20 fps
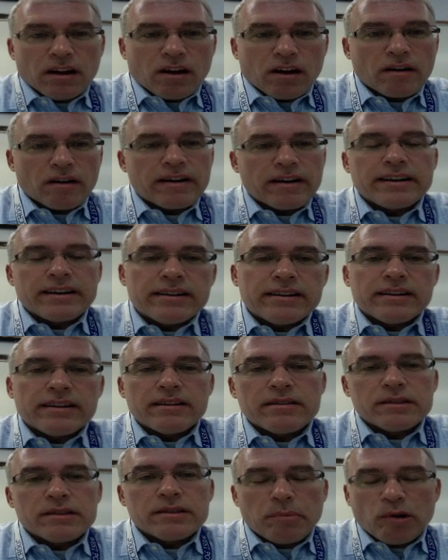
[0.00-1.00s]
All right,
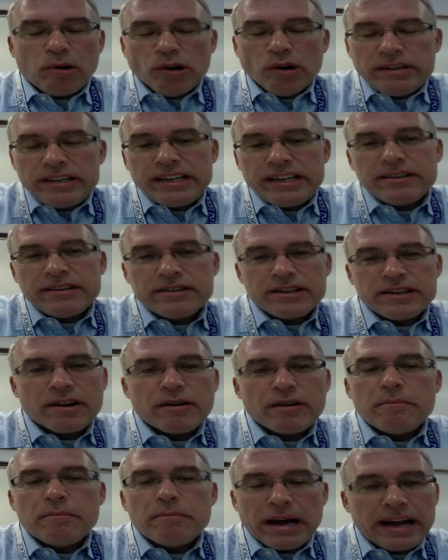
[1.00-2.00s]
the proteins that
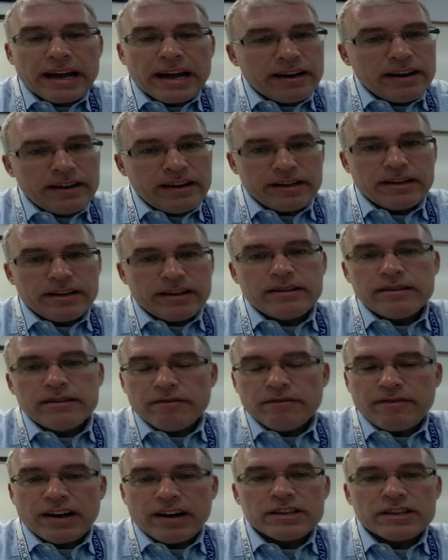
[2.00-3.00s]
are embedded in
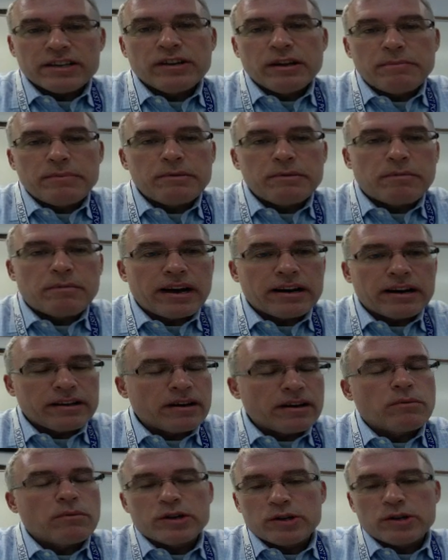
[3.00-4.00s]
the phospholipid
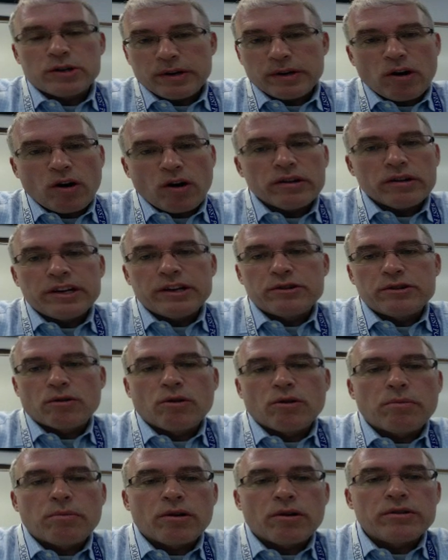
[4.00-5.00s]
bilayer, which we call
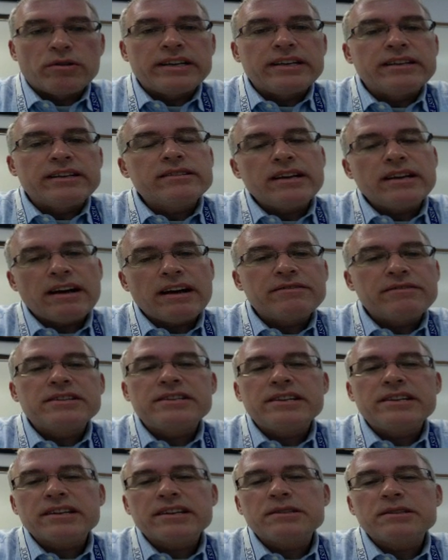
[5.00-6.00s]
integral proteins, have
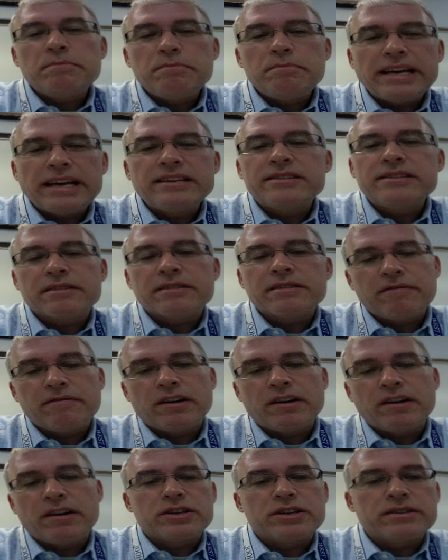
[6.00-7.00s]
six basic
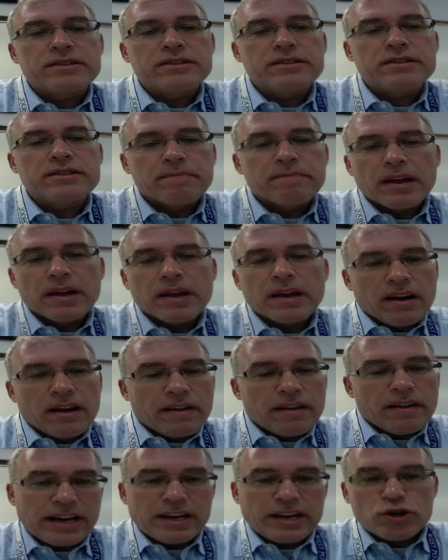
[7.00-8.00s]
functions.
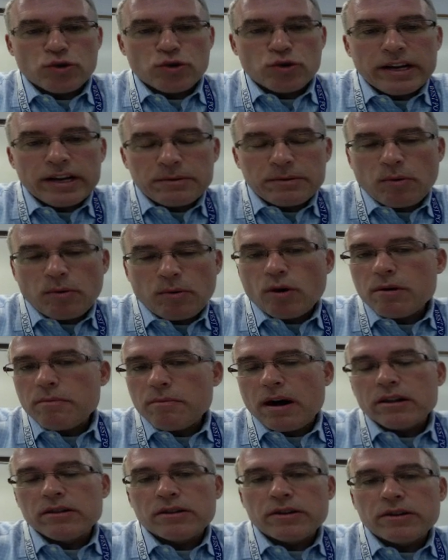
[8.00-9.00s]
They transport
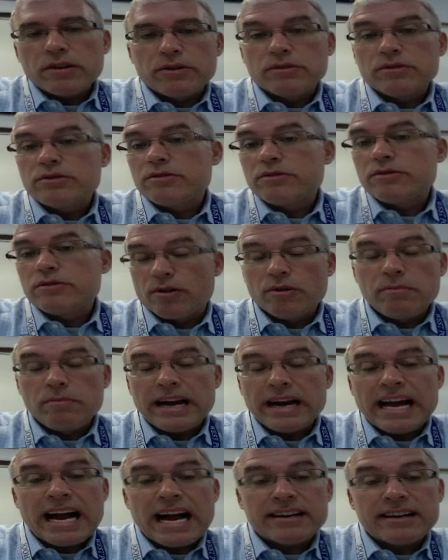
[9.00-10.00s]
molecules through
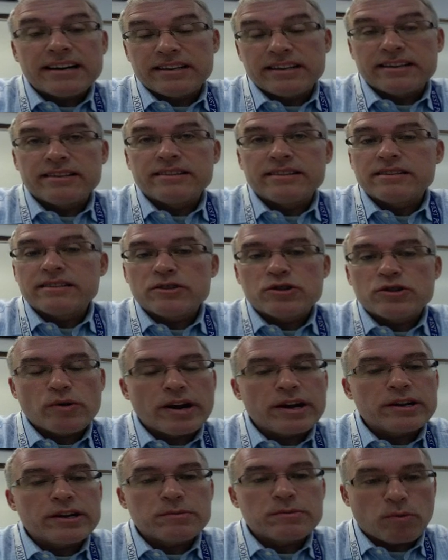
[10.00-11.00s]
by acting as
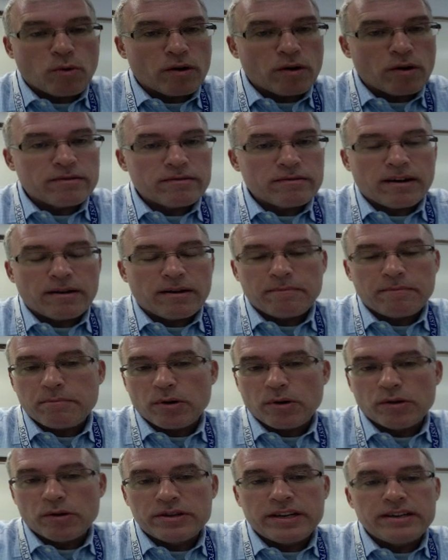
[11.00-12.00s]
transport um,
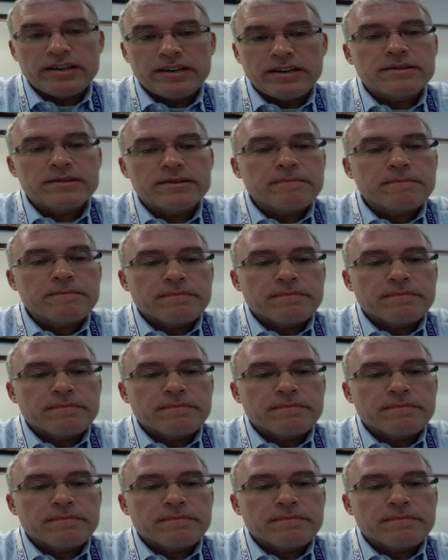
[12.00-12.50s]
proteins.